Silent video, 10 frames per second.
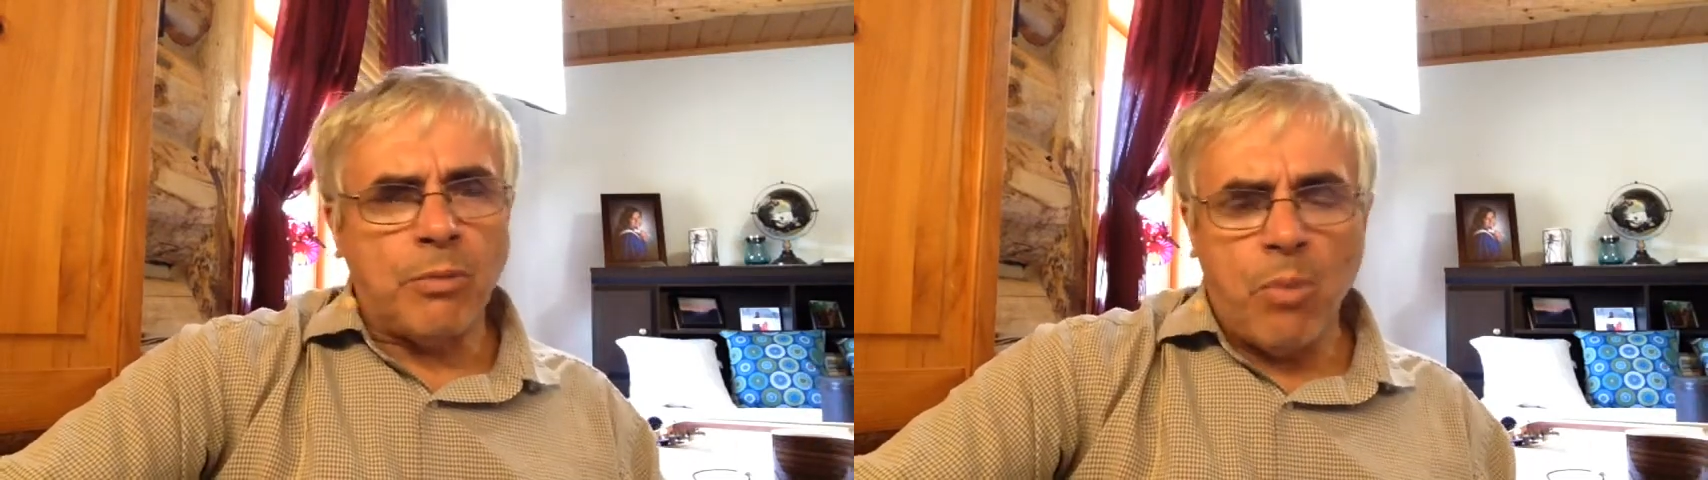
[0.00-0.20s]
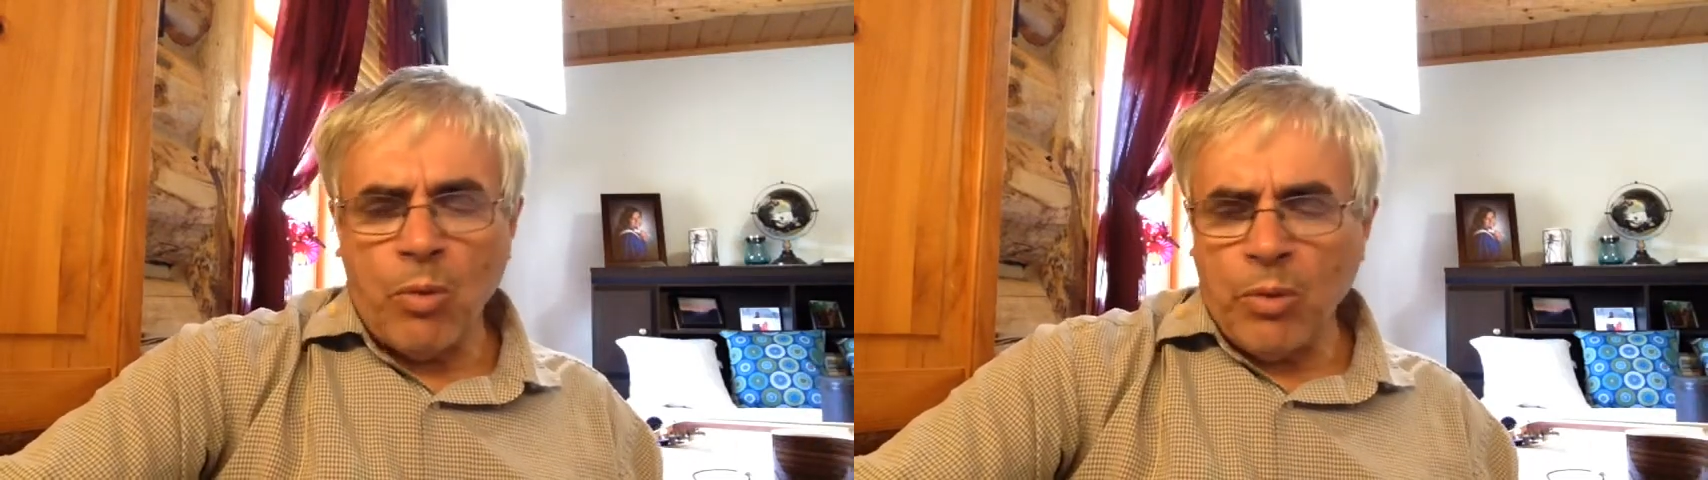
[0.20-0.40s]

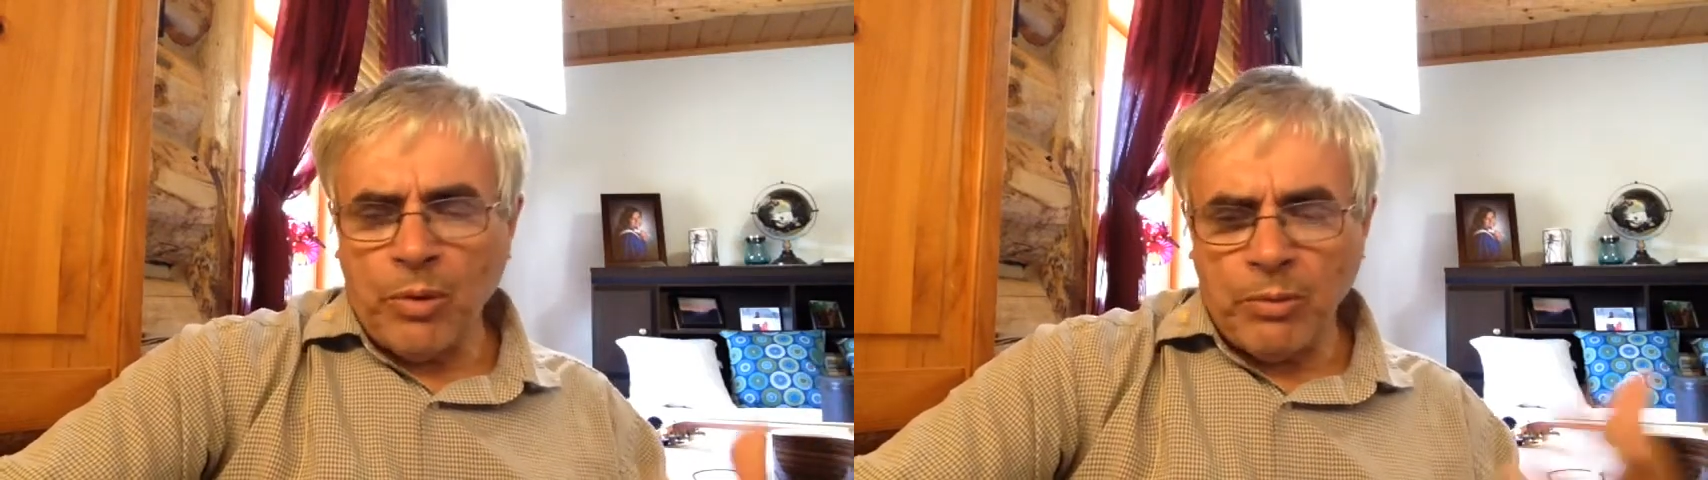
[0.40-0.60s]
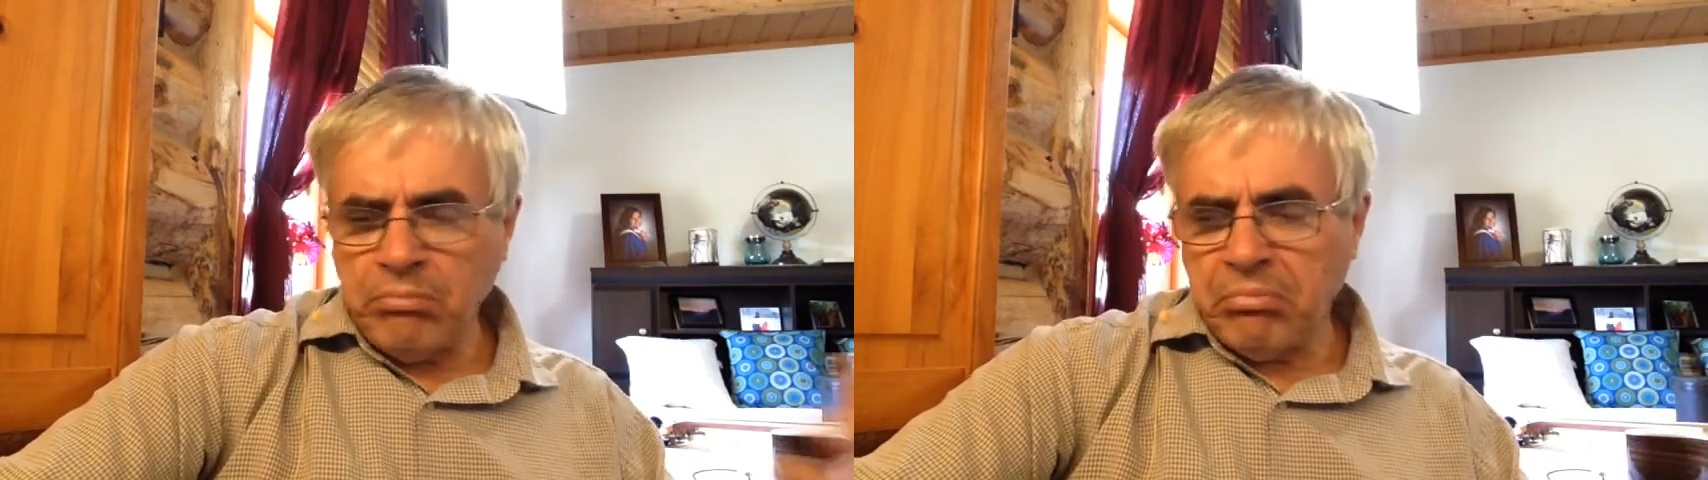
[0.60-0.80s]

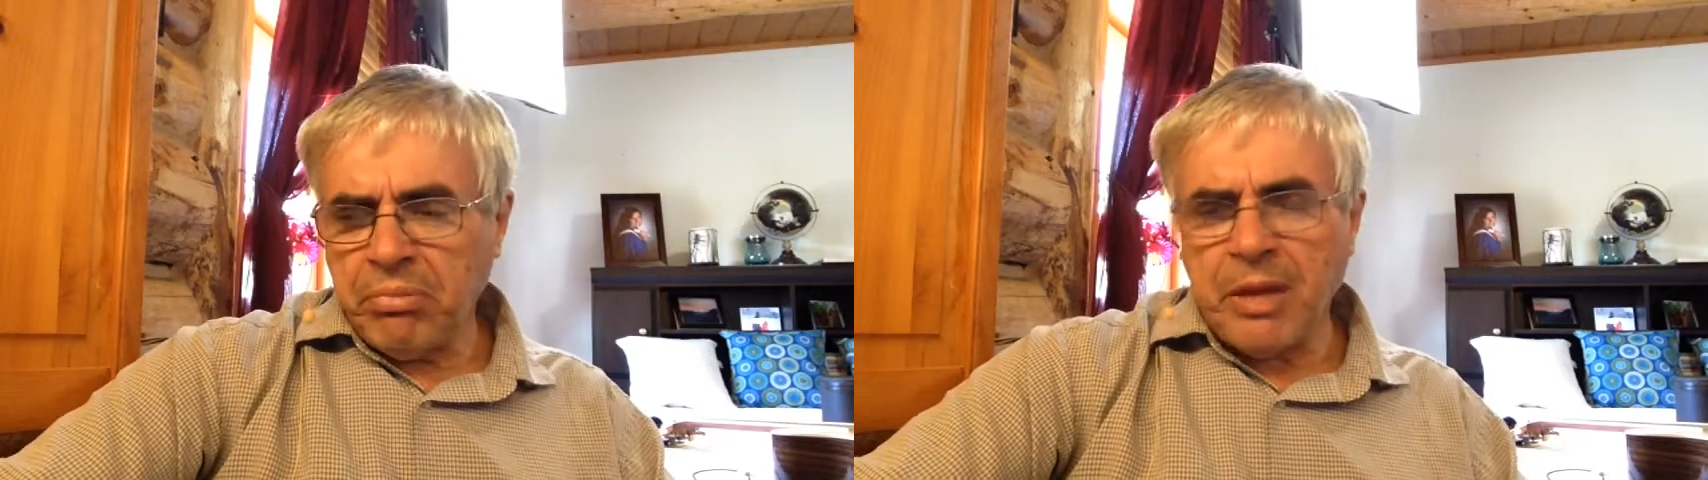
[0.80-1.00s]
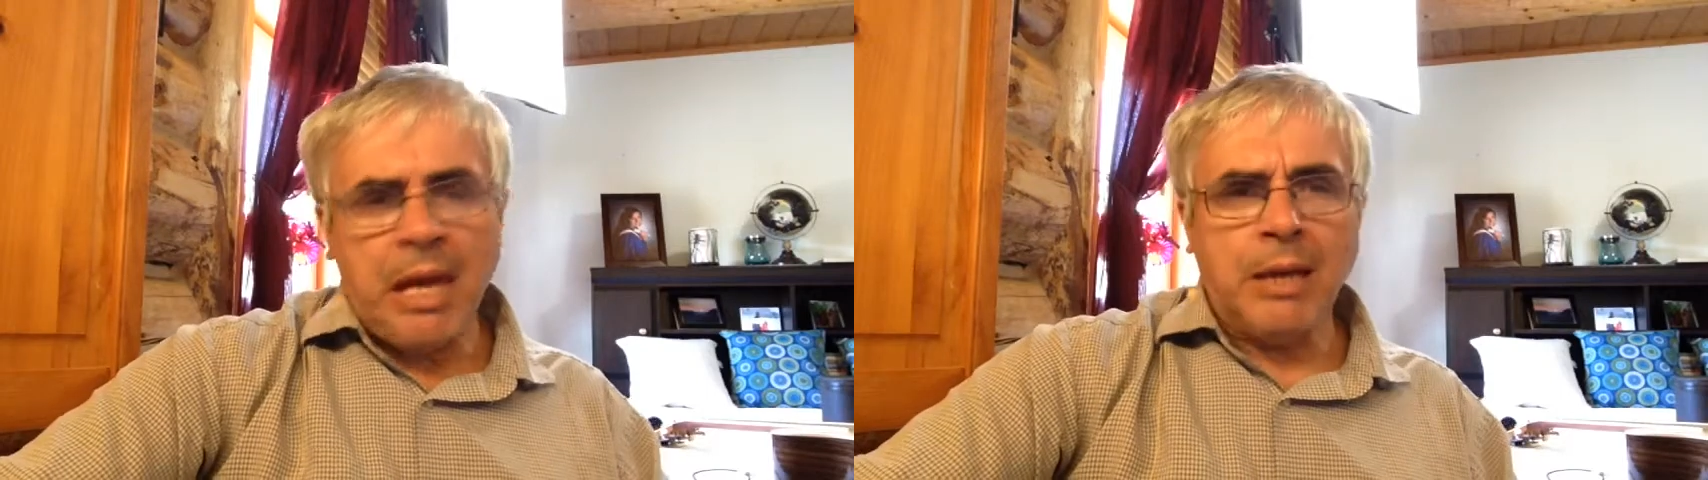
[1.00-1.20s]
more
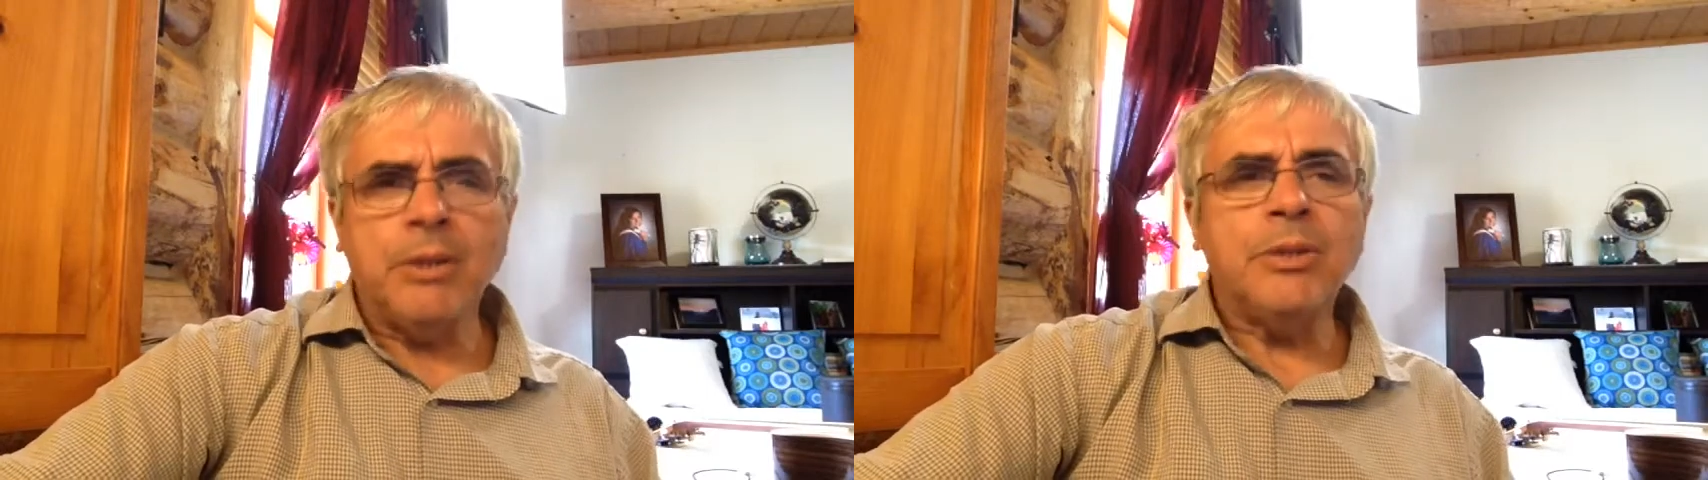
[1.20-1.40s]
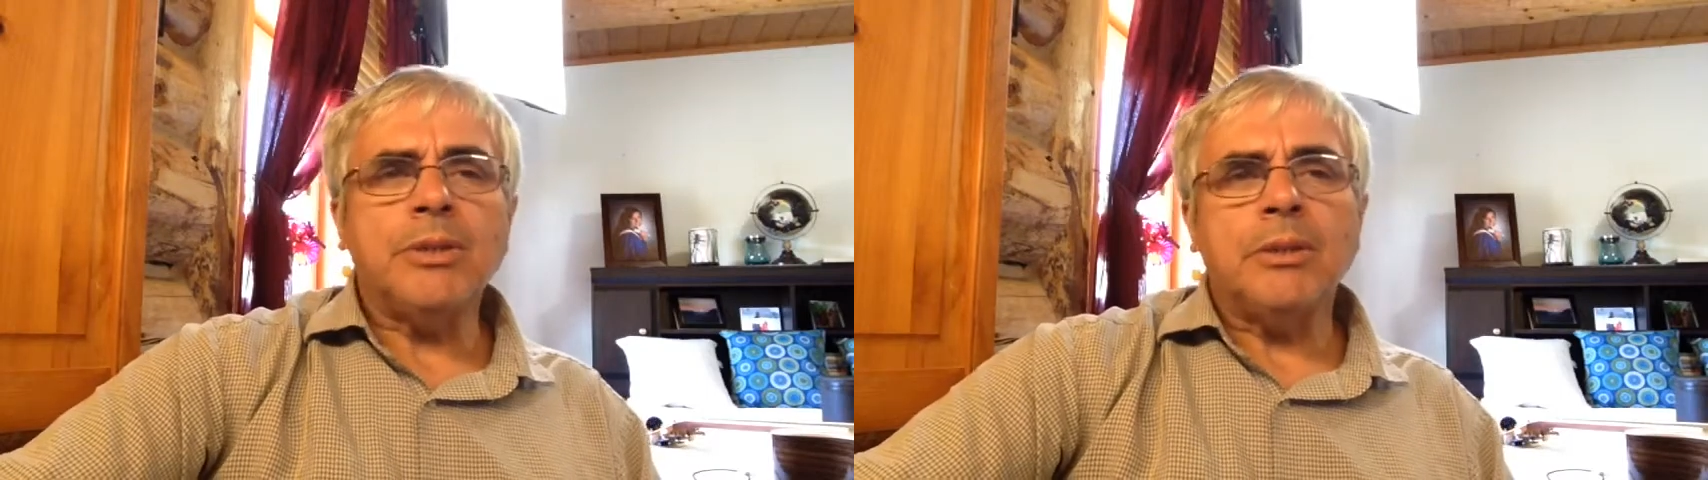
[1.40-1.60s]

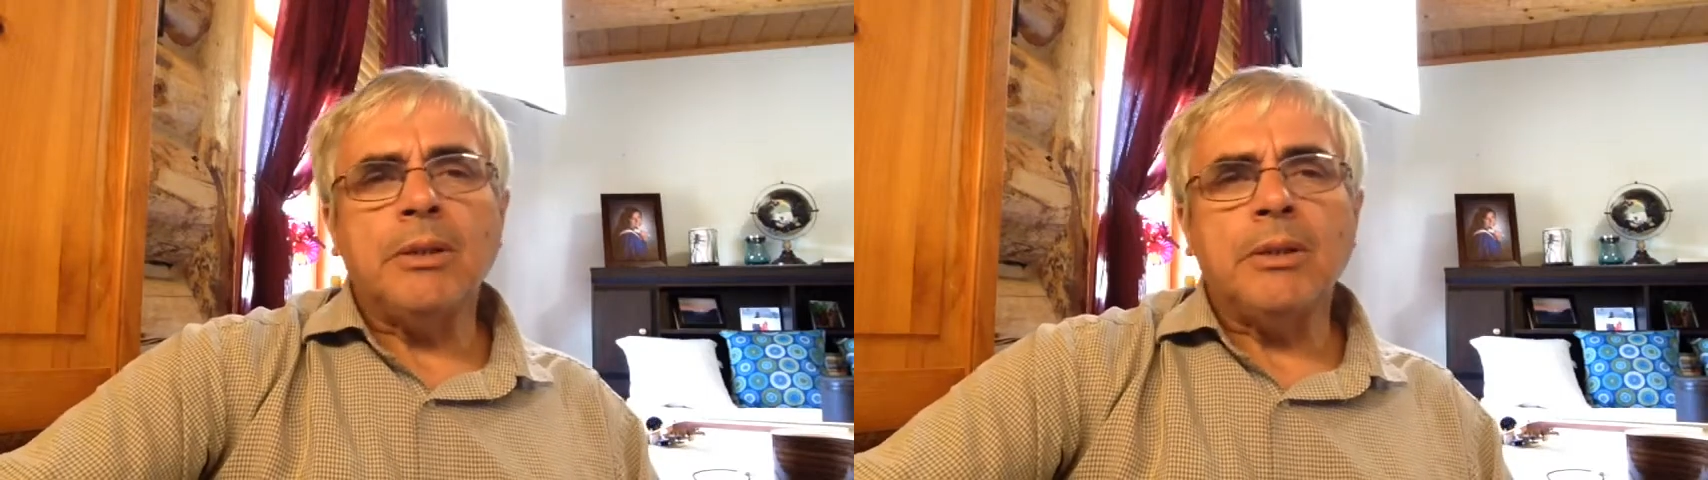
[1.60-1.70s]
things.